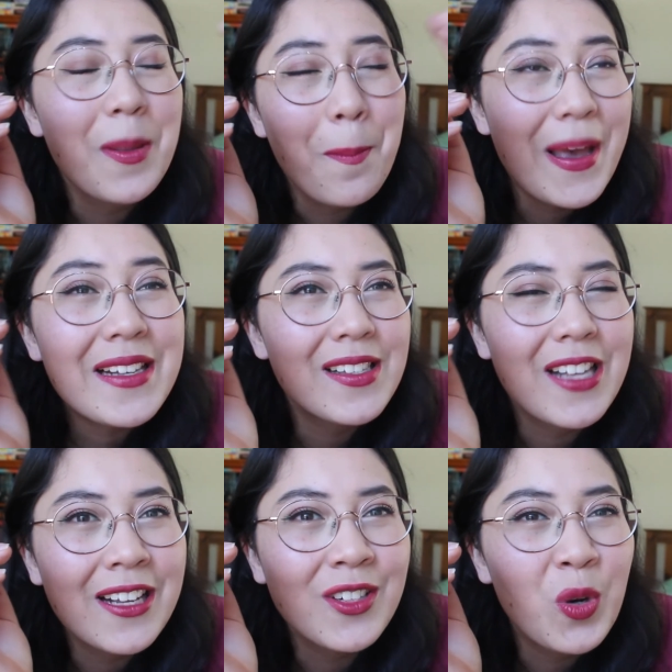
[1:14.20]
the best
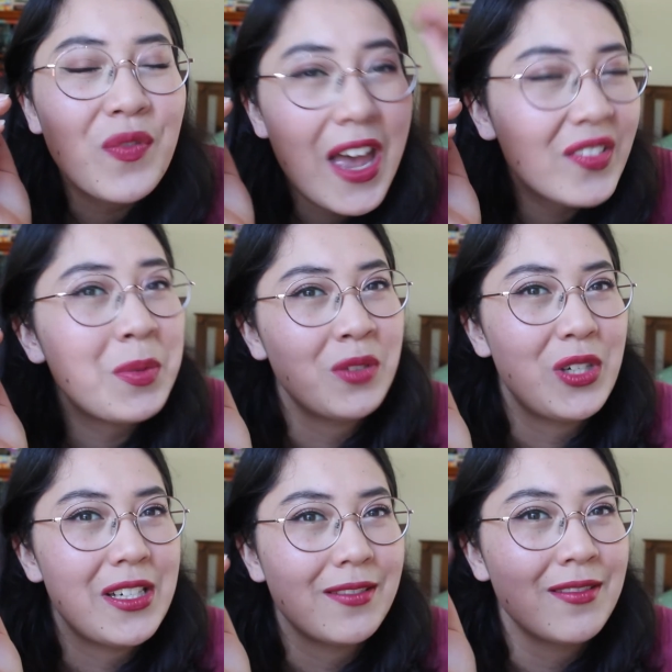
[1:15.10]
thing to have ever been
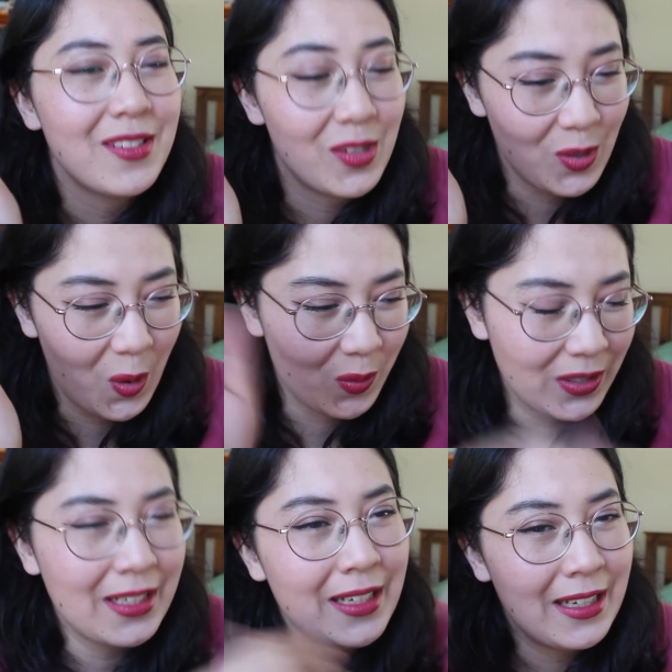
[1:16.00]
written. So
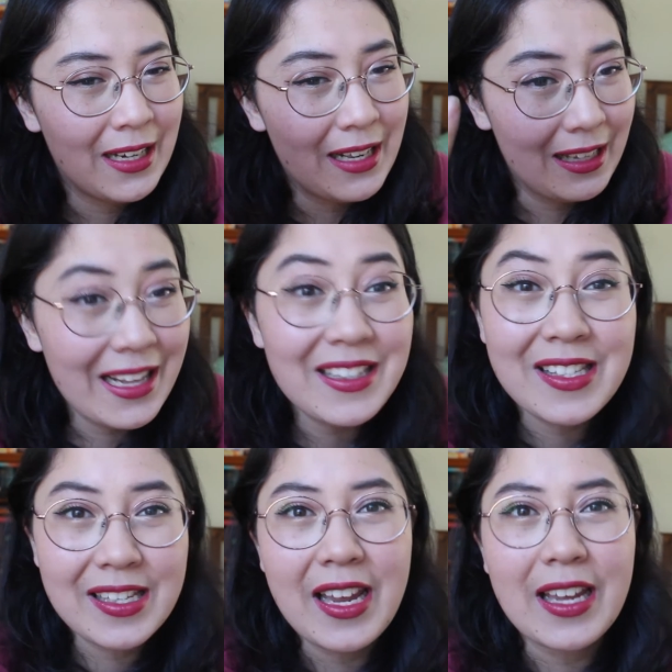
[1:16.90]
let's
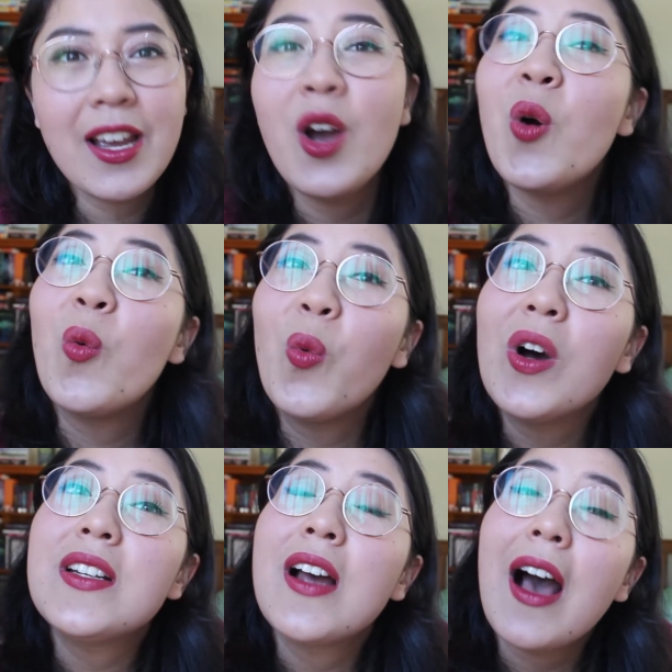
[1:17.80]
see
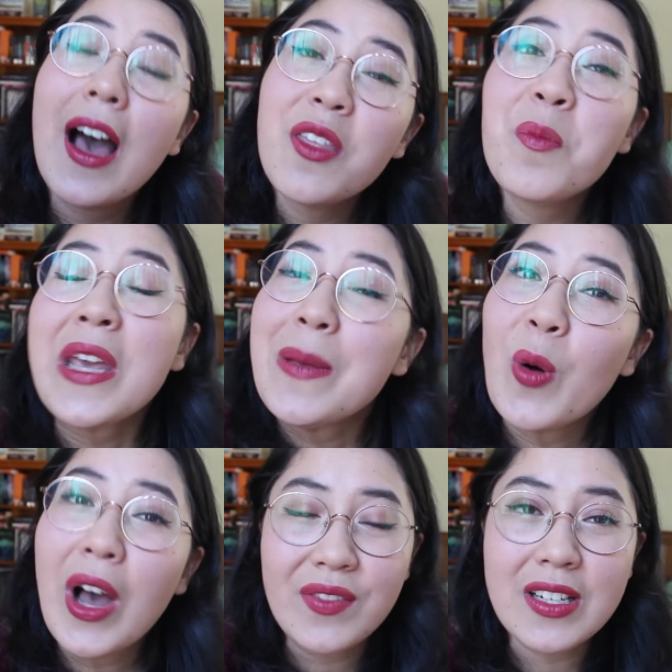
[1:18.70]
what other
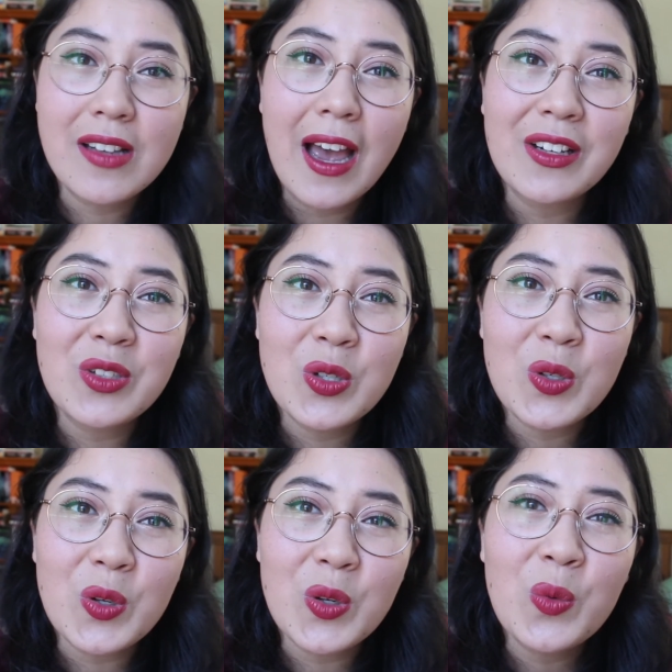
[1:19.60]
people have decided to
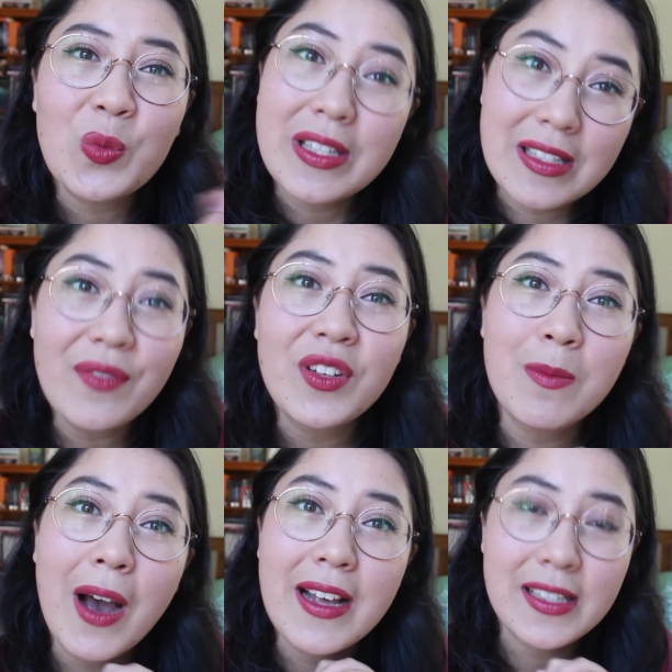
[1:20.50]
do with Stephenie
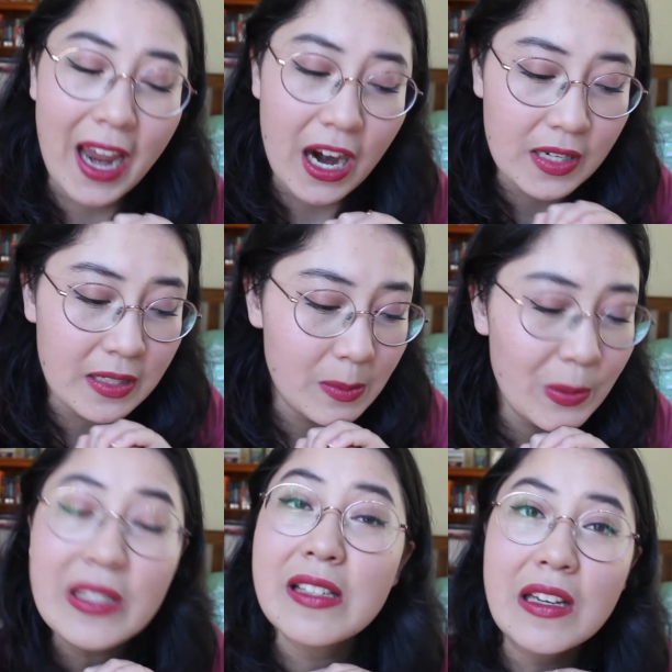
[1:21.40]
Meyer's characters,
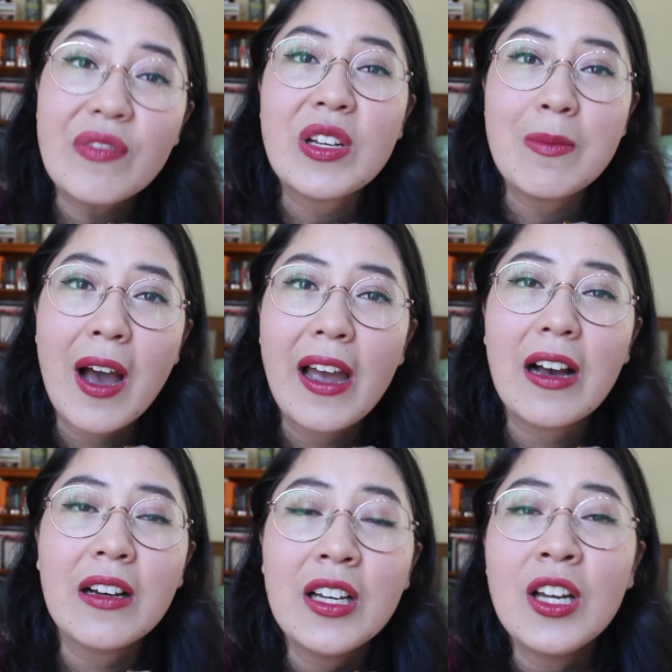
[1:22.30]
because Stephenie
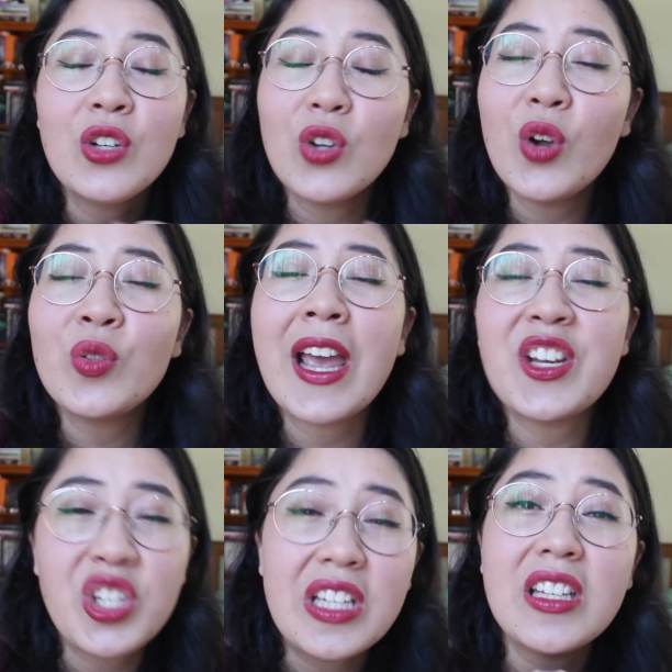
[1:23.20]
Meyer, not only
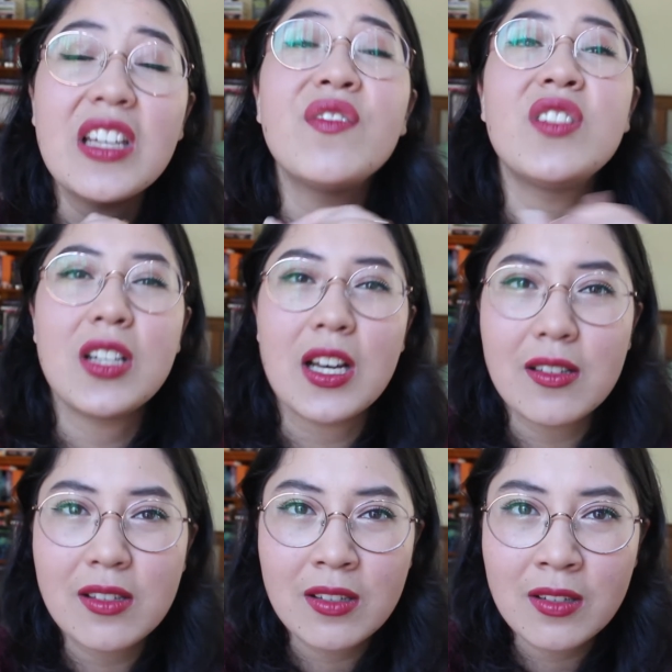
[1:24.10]
has she gifted
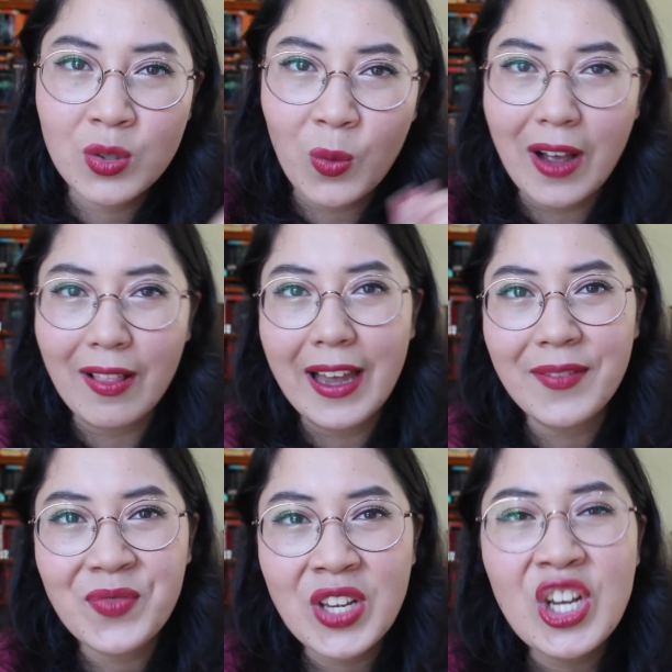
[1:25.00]
us
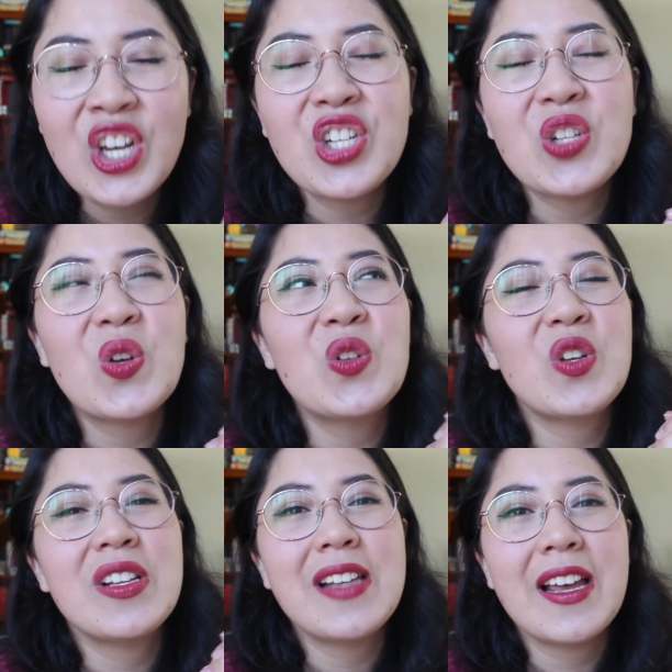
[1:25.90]
Twilight, she's
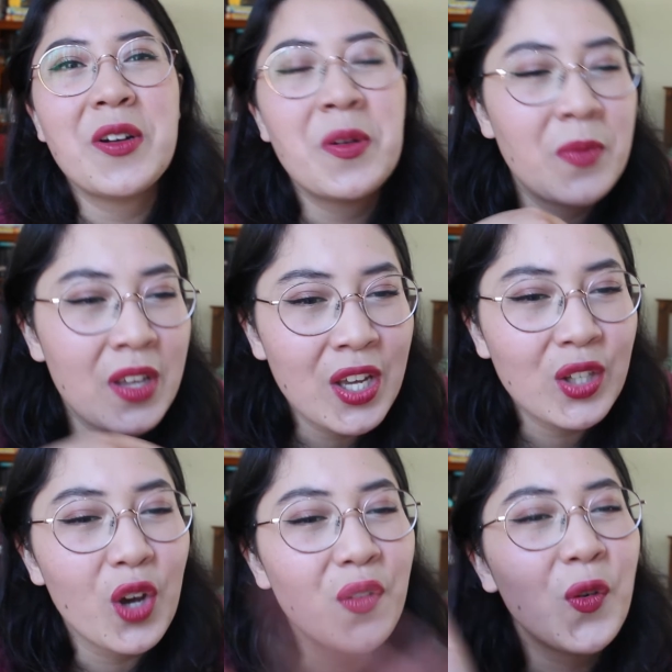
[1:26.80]
also said,
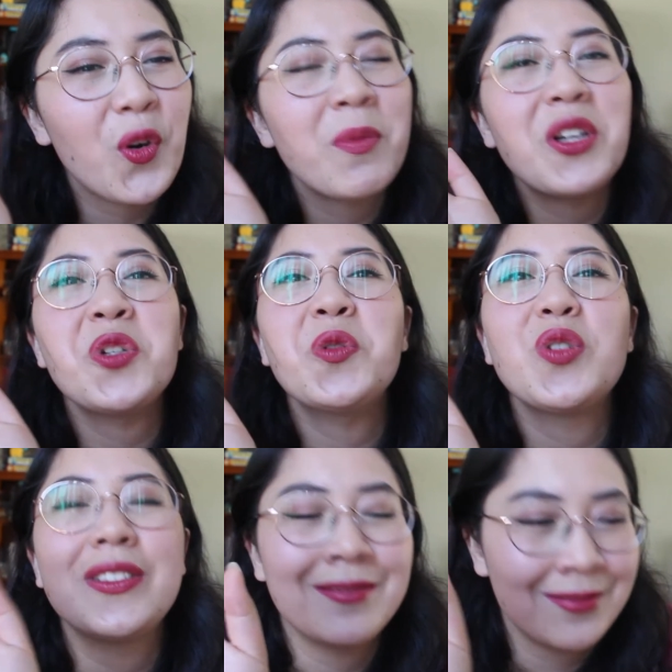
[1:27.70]
"Go forth, my
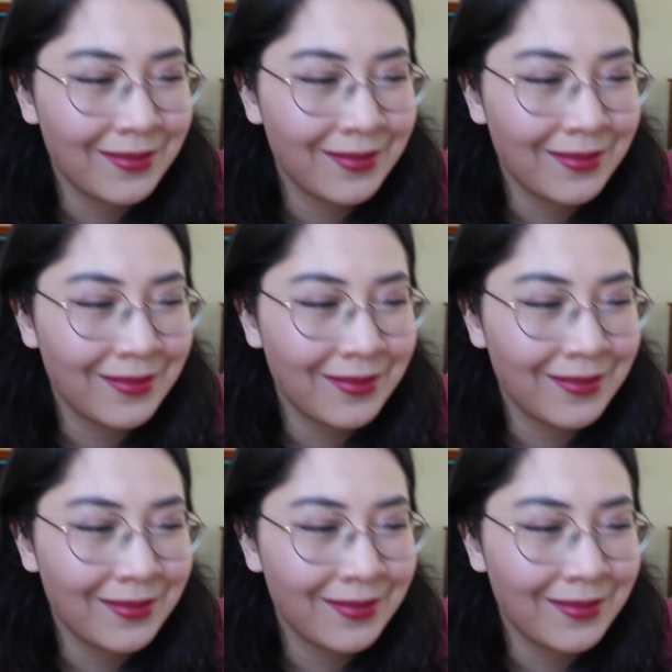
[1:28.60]
children.